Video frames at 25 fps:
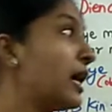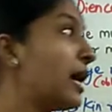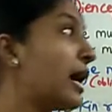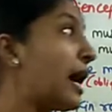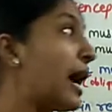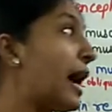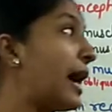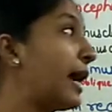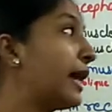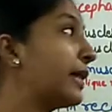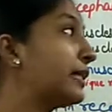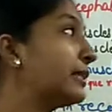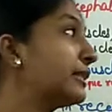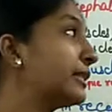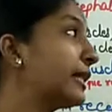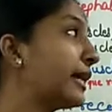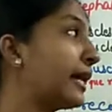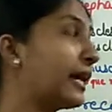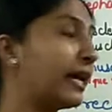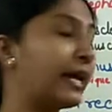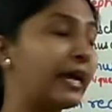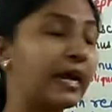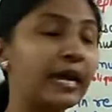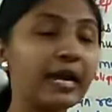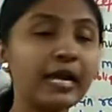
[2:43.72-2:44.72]
and they
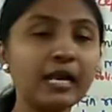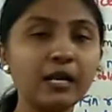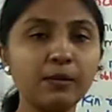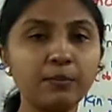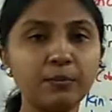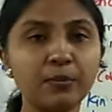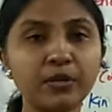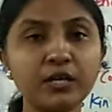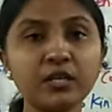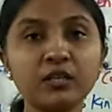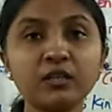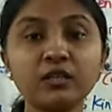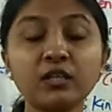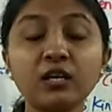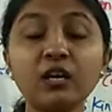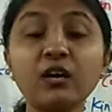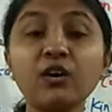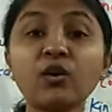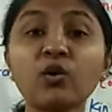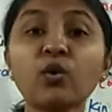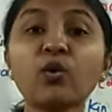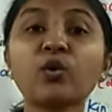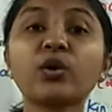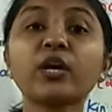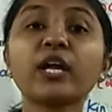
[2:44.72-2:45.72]
help in
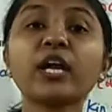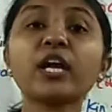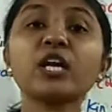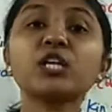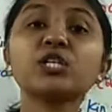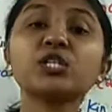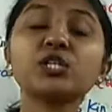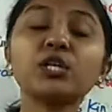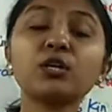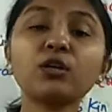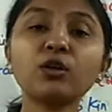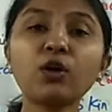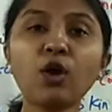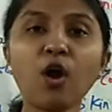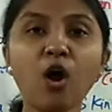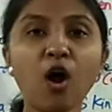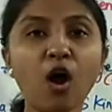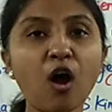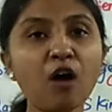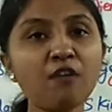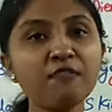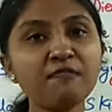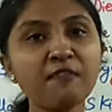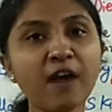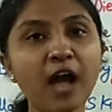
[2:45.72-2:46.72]
the rotation
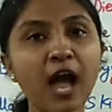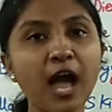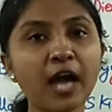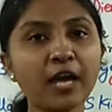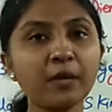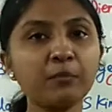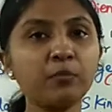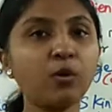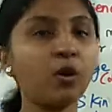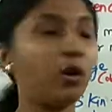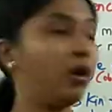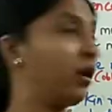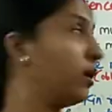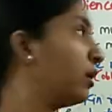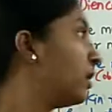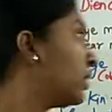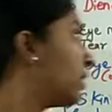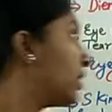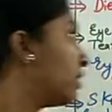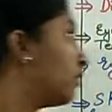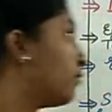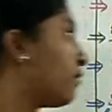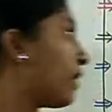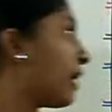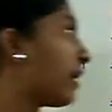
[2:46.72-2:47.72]
of eyeball.
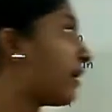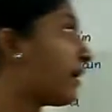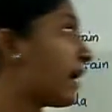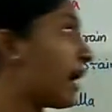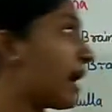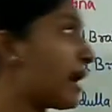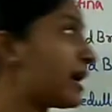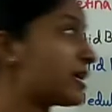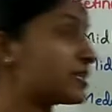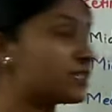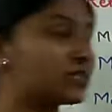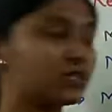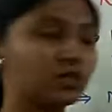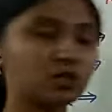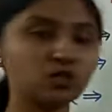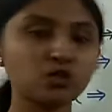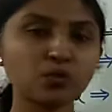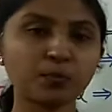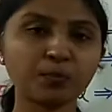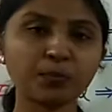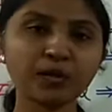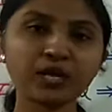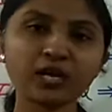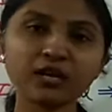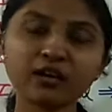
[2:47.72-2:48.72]
Whereas the
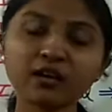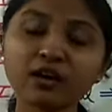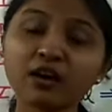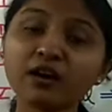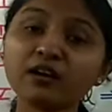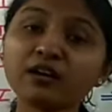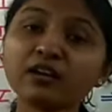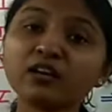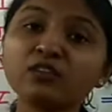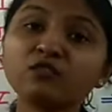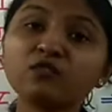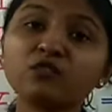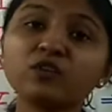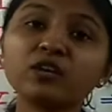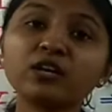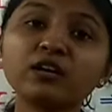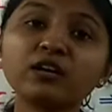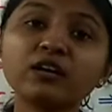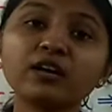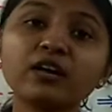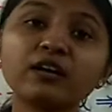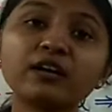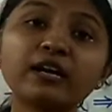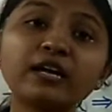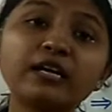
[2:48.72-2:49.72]
superior,
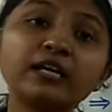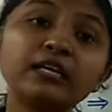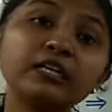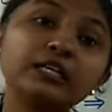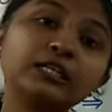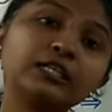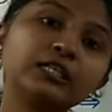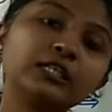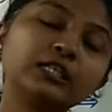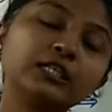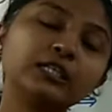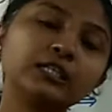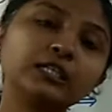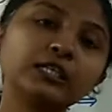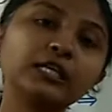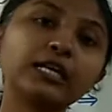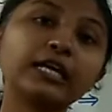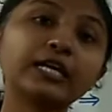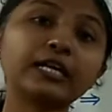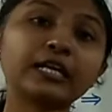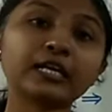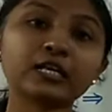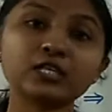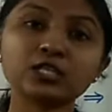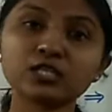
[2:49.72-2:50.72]
inferior and internal
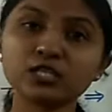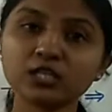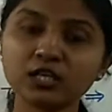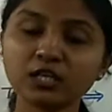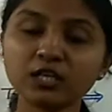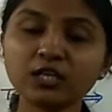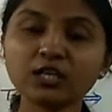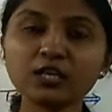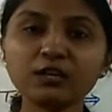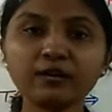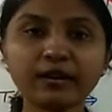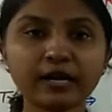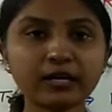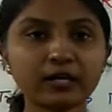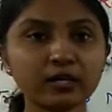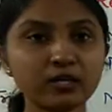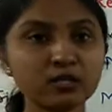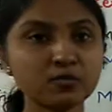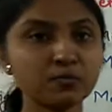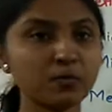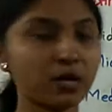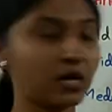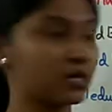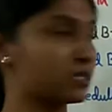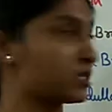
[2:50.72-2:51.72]
and external
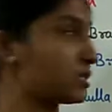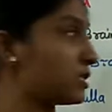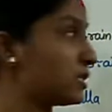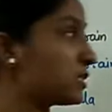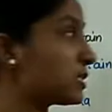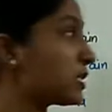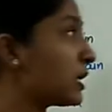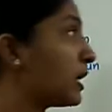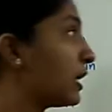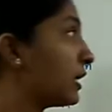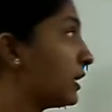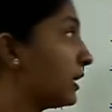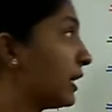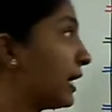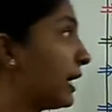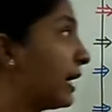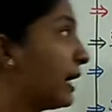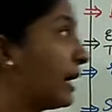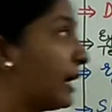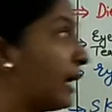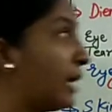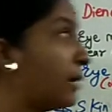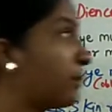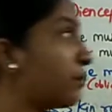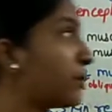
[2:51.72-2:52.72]
rectus muscles, they
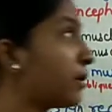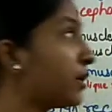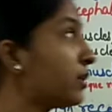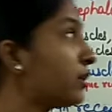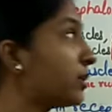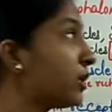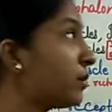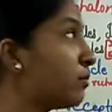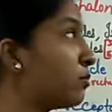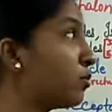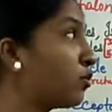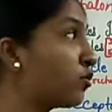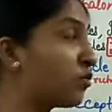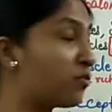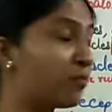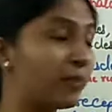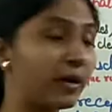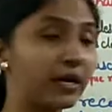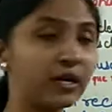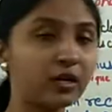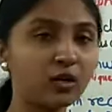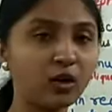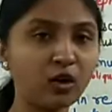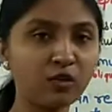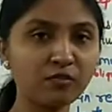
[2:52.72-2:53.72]
help in the
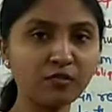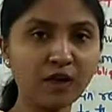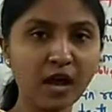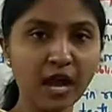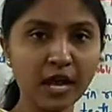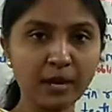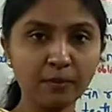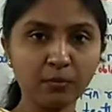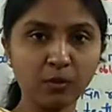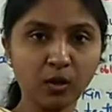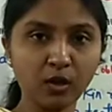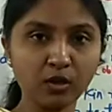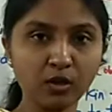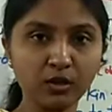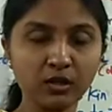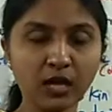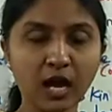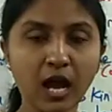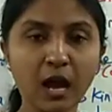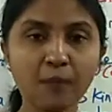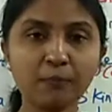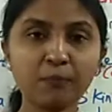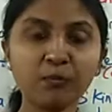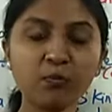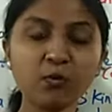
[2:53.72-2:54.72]
movement of eyeball, the
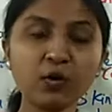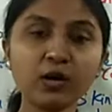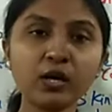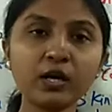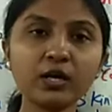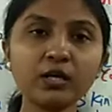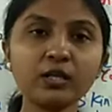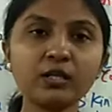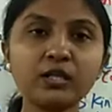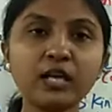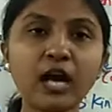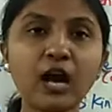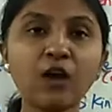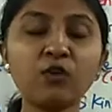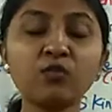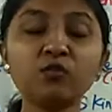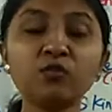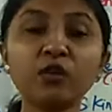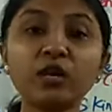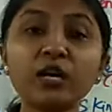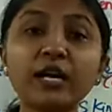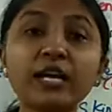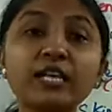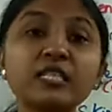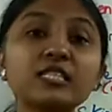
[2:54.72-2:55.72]
upward,
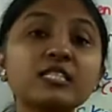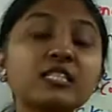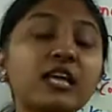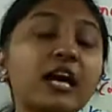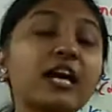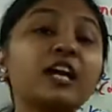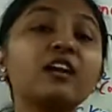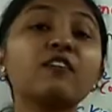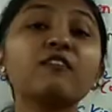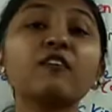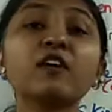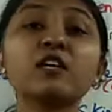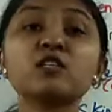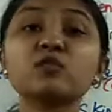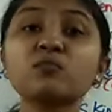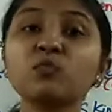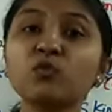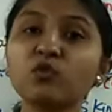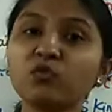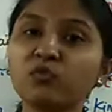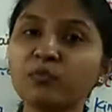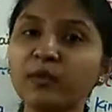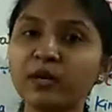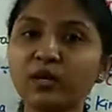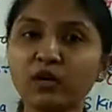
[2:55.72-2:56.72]
downward and sideways
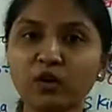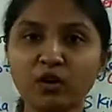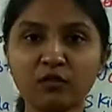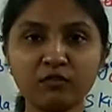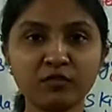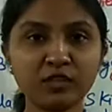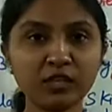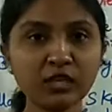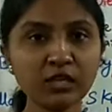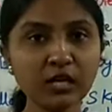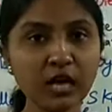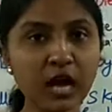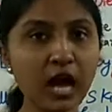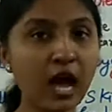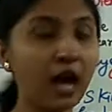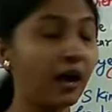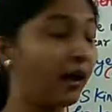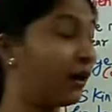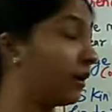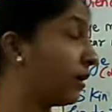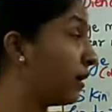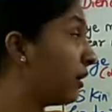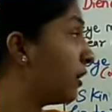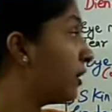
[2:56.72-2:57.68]
movement of the eye.